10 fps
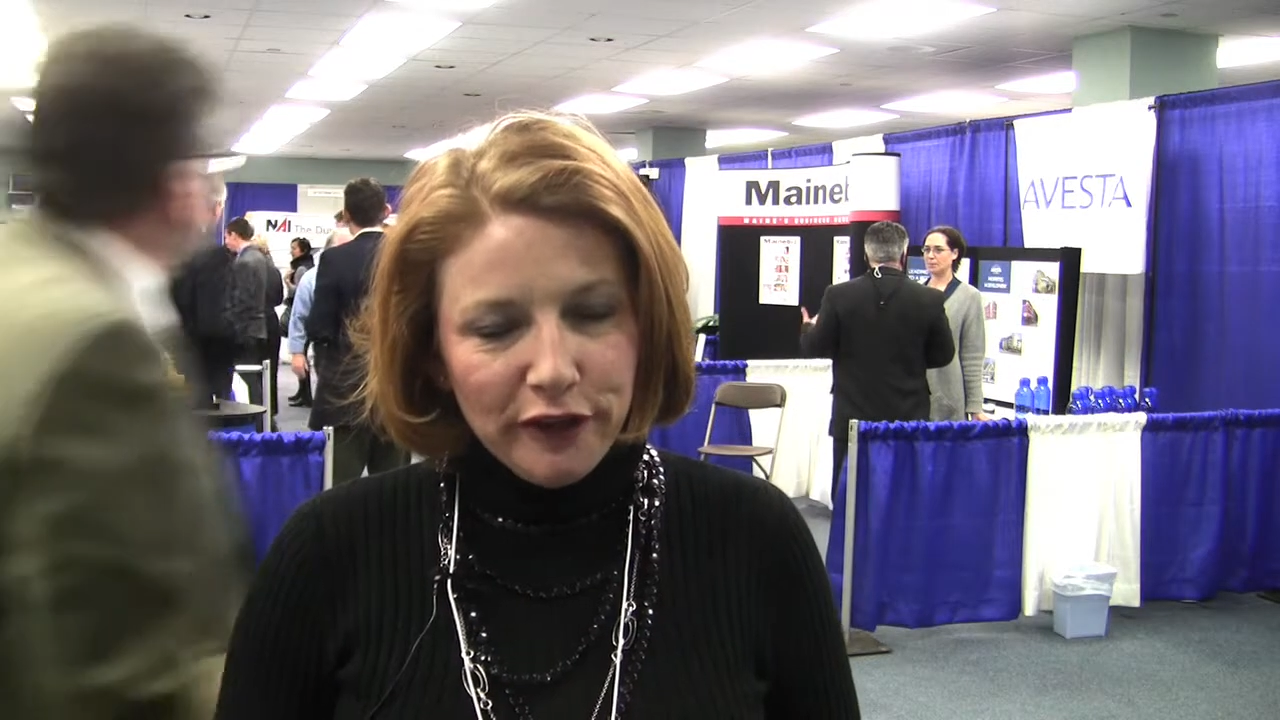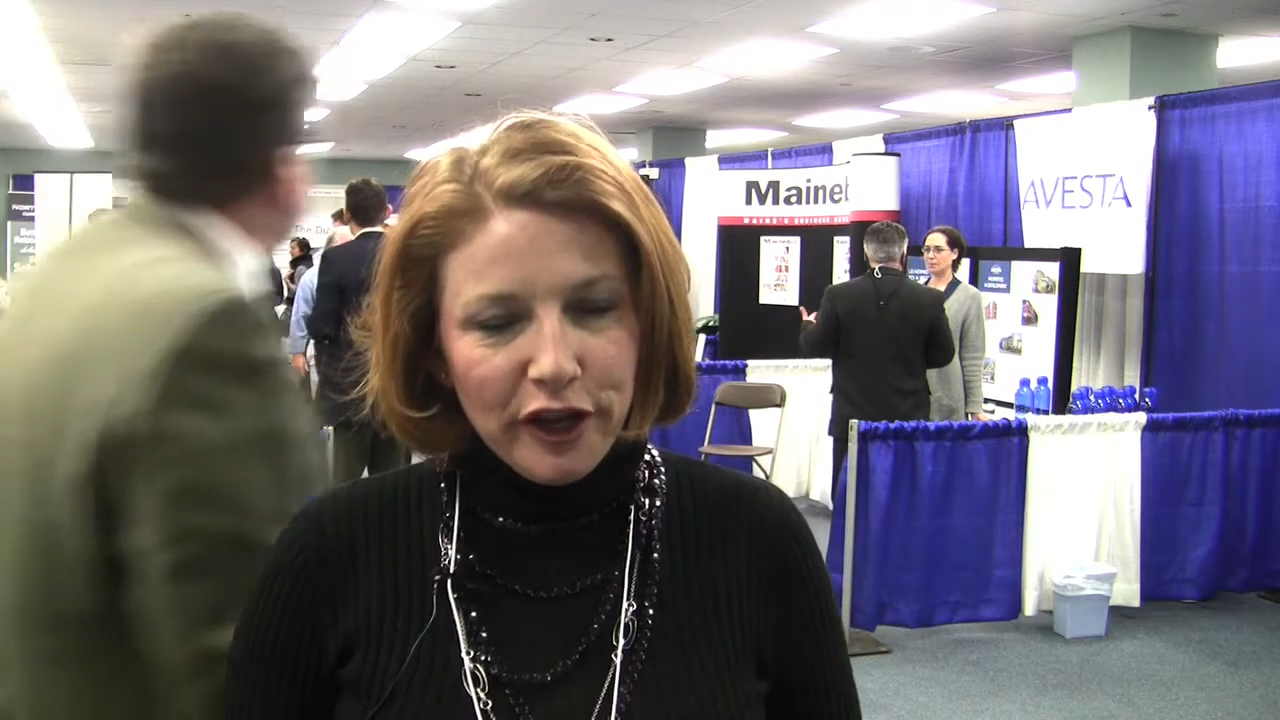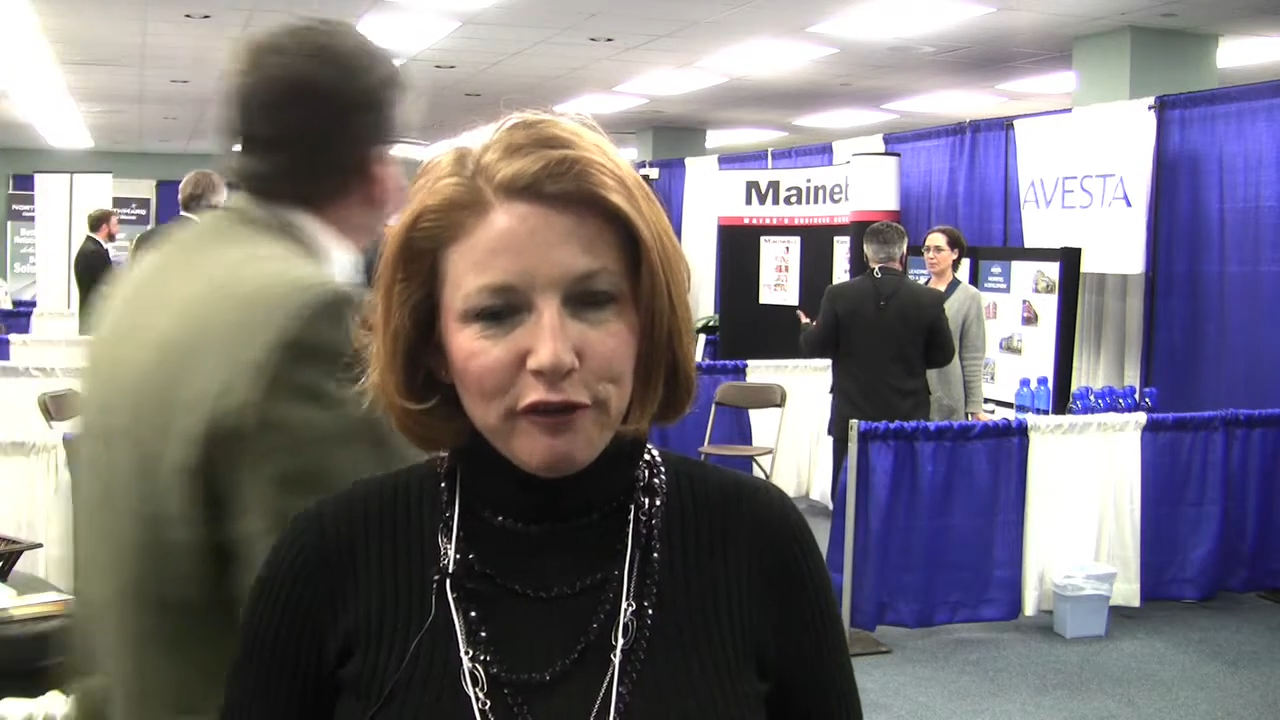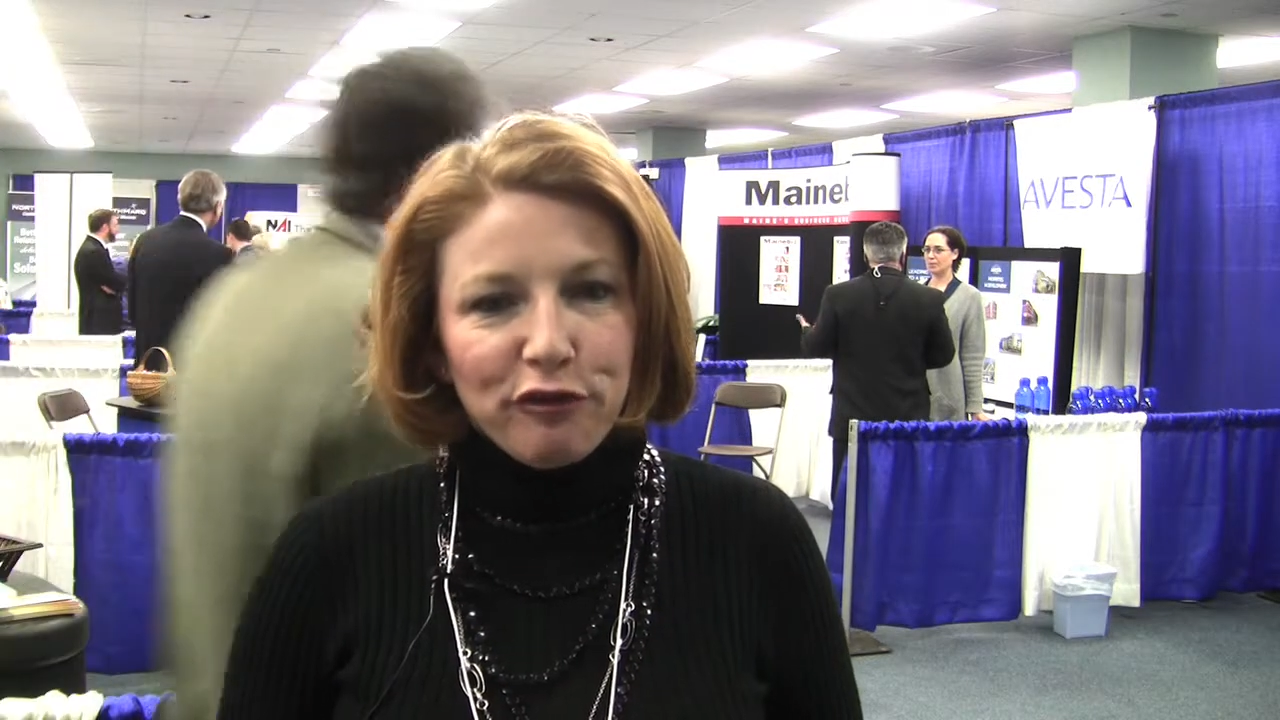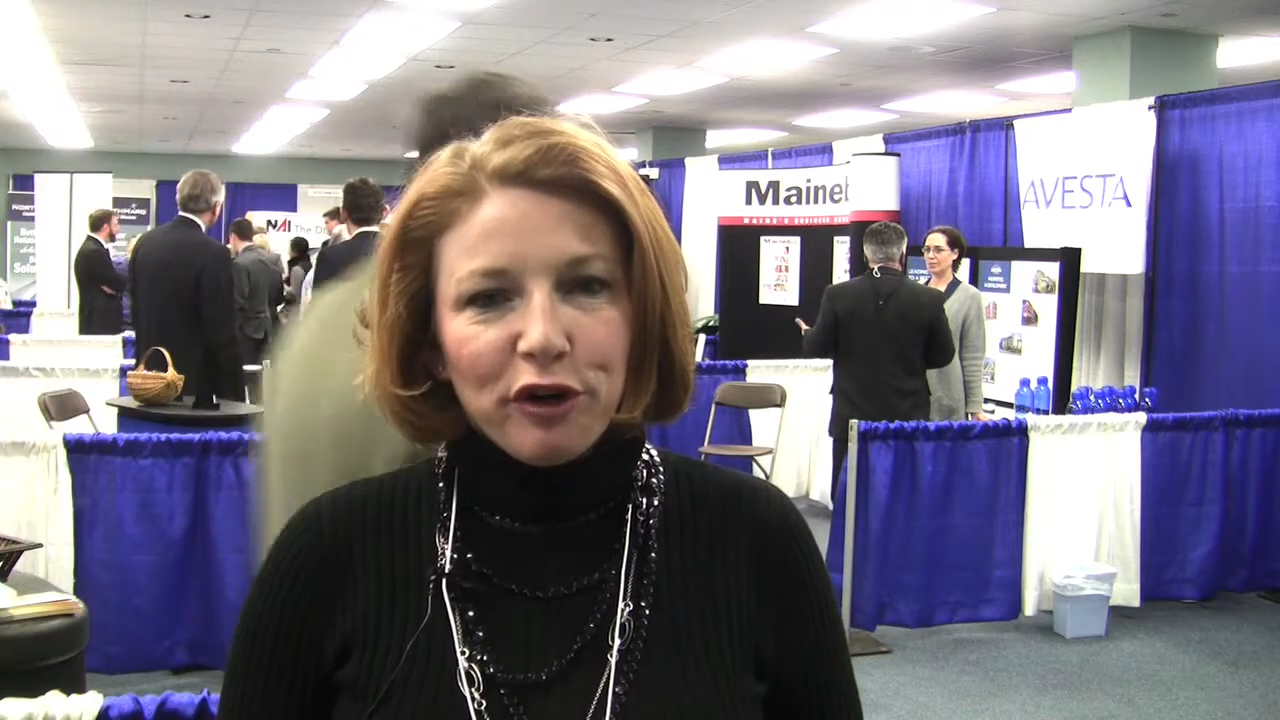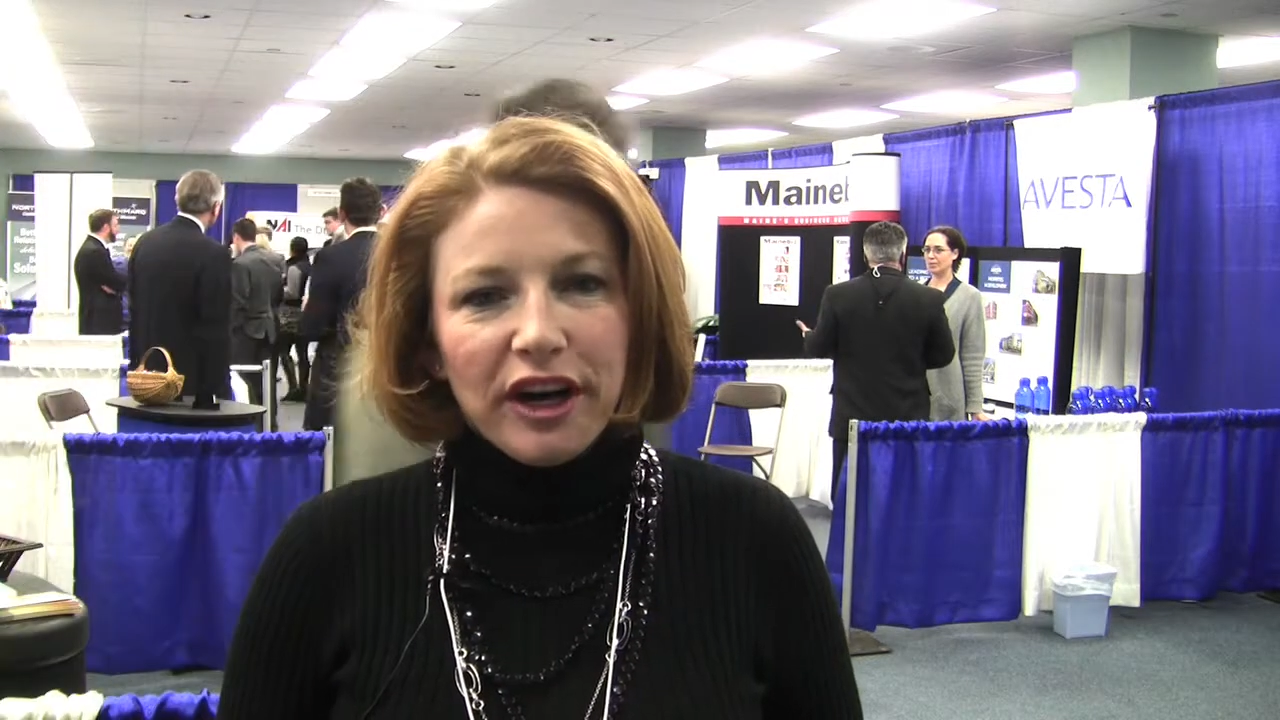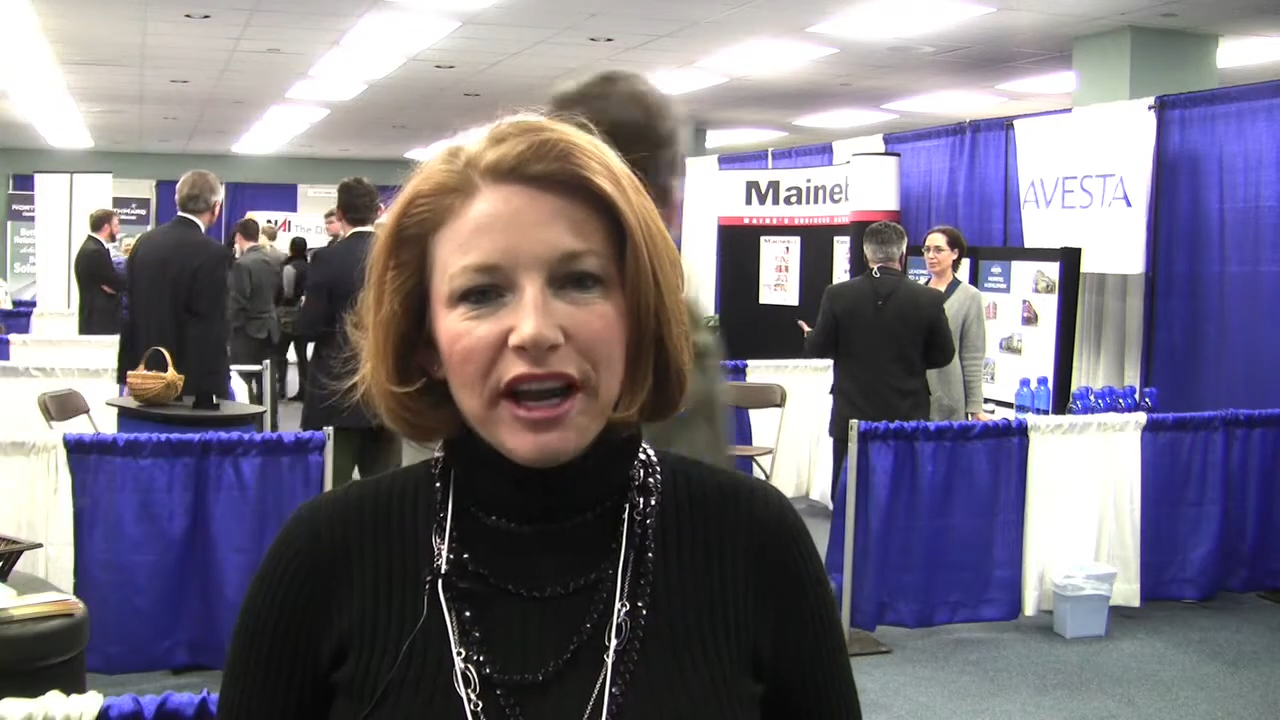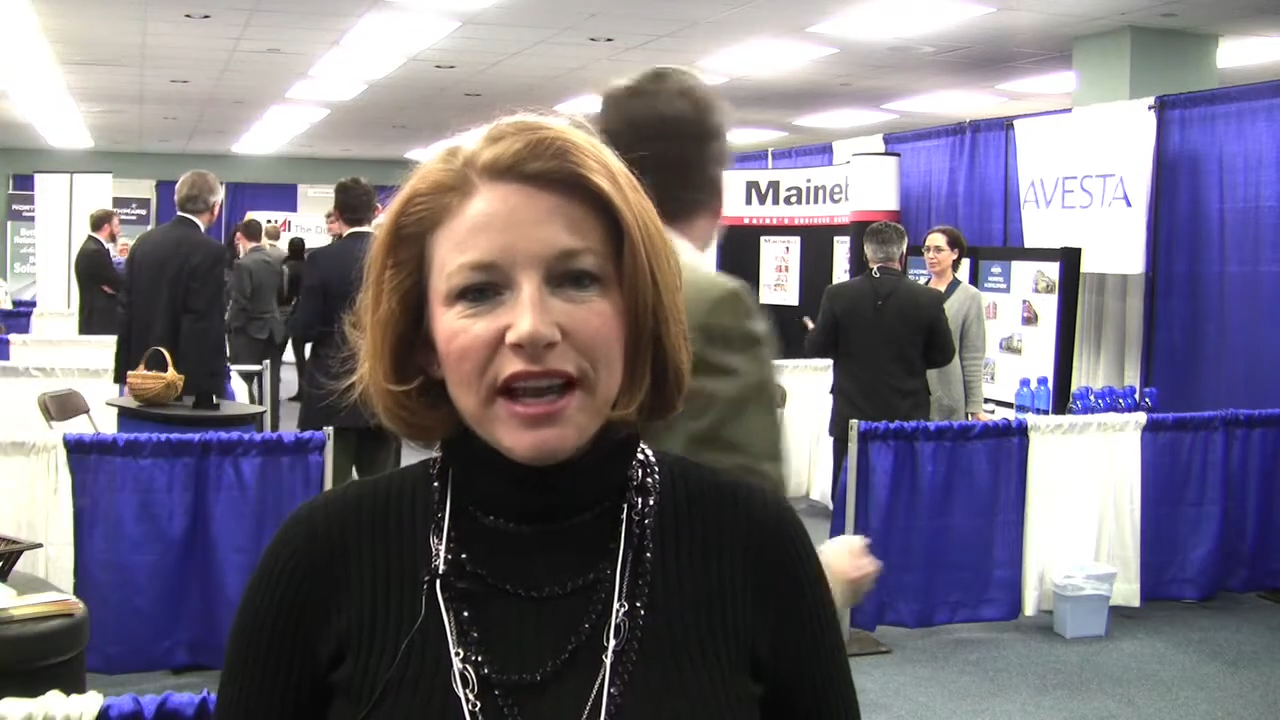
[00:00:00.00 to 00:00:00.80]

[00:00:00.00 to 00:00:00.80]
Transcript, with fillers: looking for